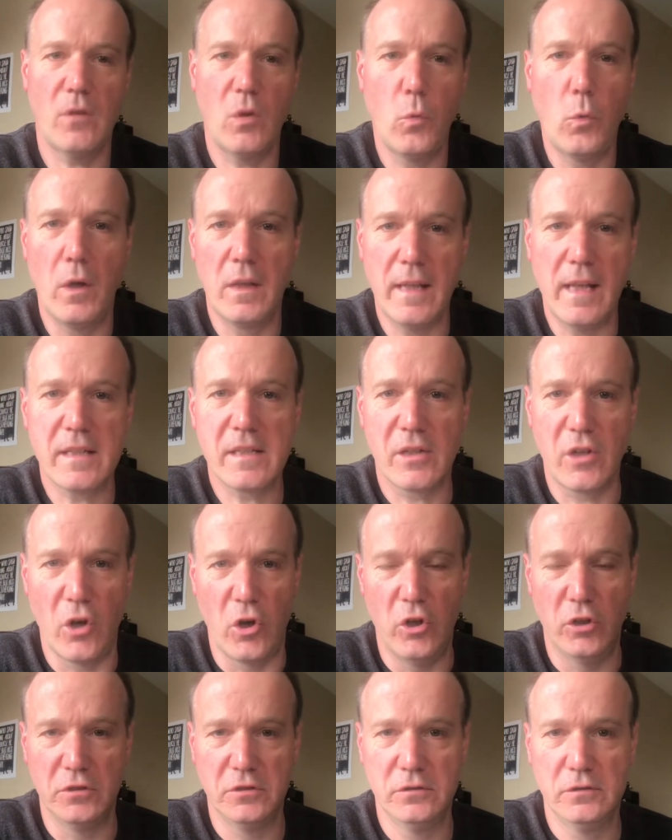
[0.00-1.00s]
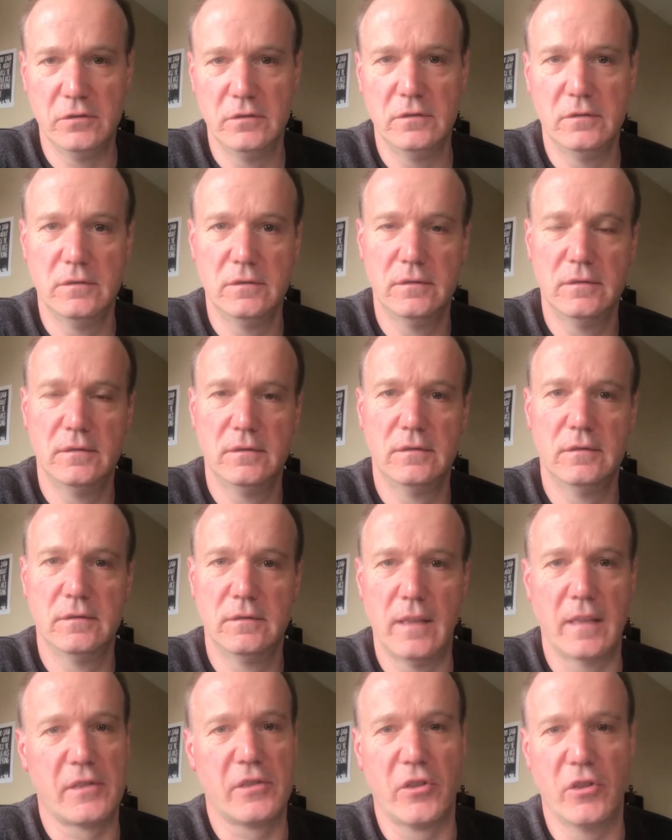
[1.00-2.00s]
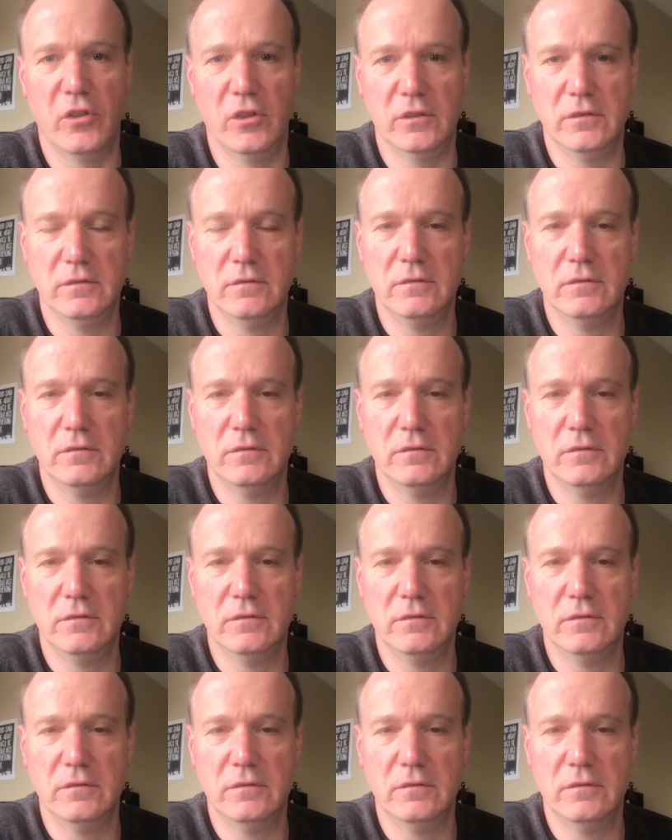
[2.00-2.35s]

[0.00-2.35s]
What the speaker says: well, that's gone. That's gone.